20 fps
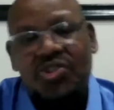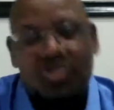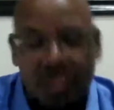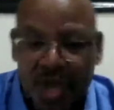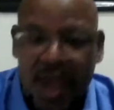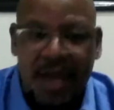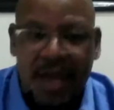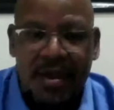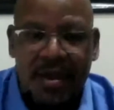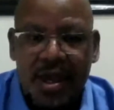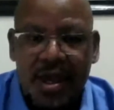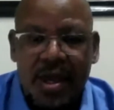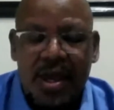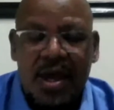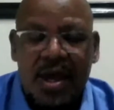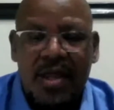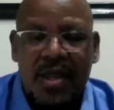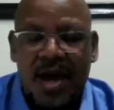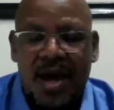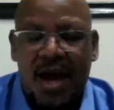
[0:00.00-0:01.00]
today
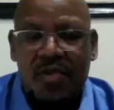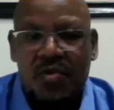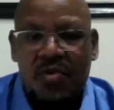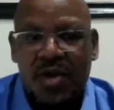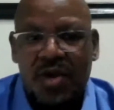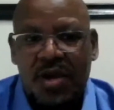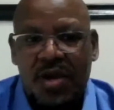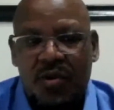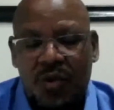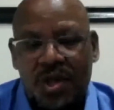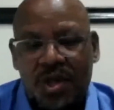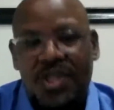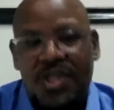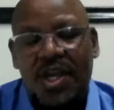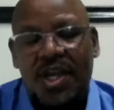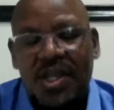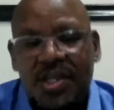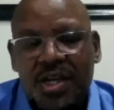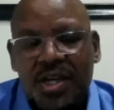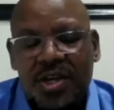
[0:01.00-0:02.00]
than we
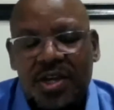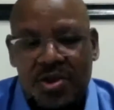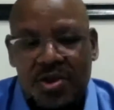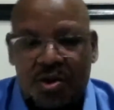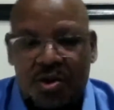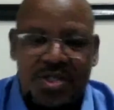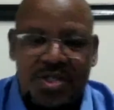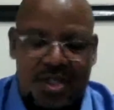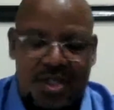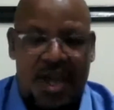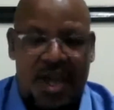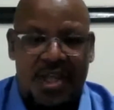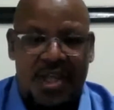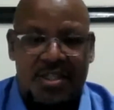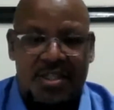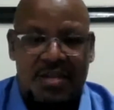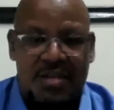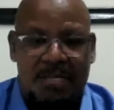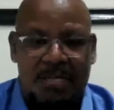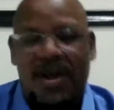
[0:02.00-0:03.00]
did in those
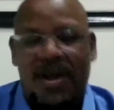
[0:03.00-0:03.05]
days.